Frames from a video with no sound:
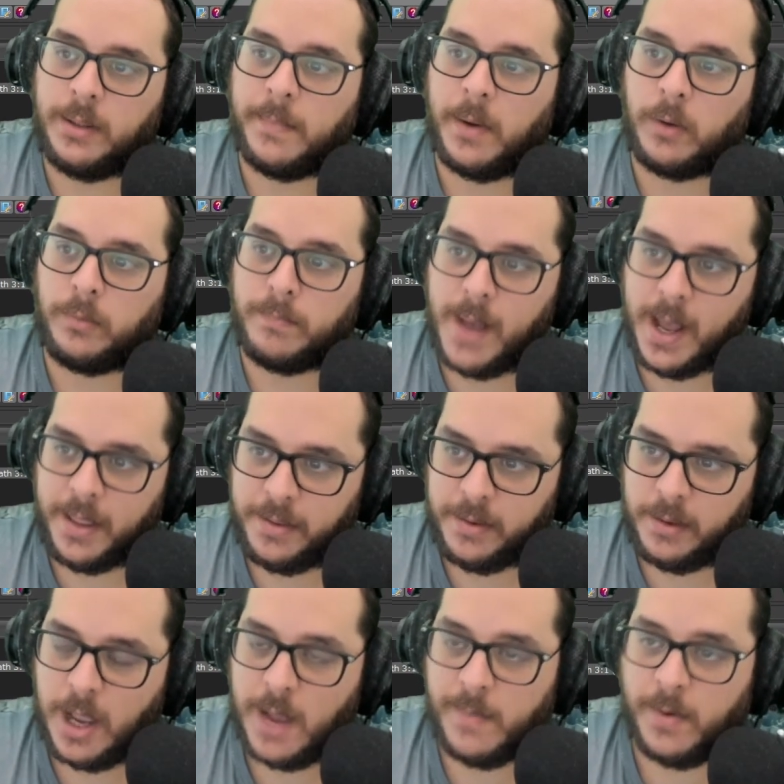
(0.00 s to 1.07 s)
about math,
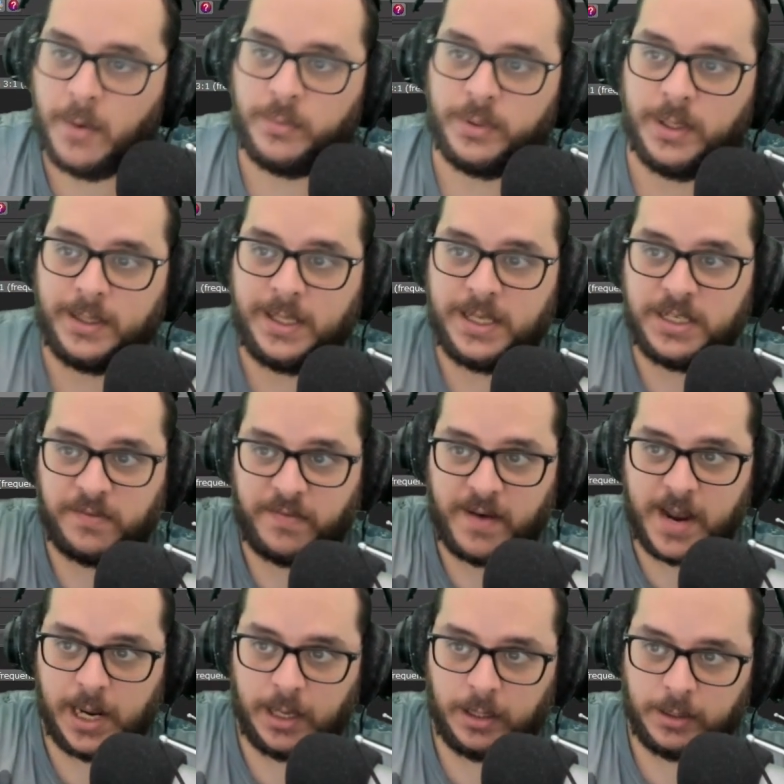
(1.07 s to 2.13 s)
about this
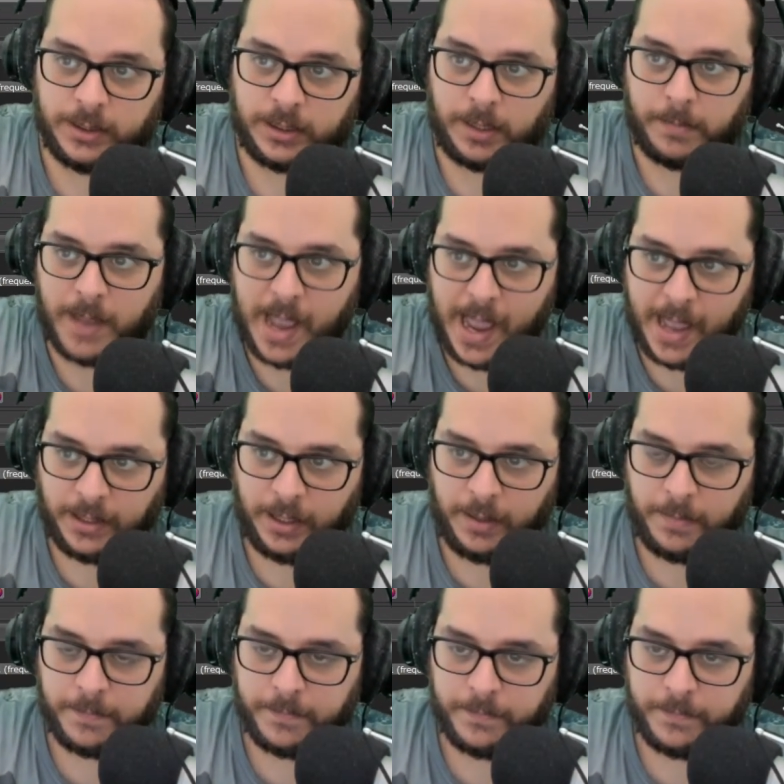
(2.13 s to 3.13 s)
file that I'm adding.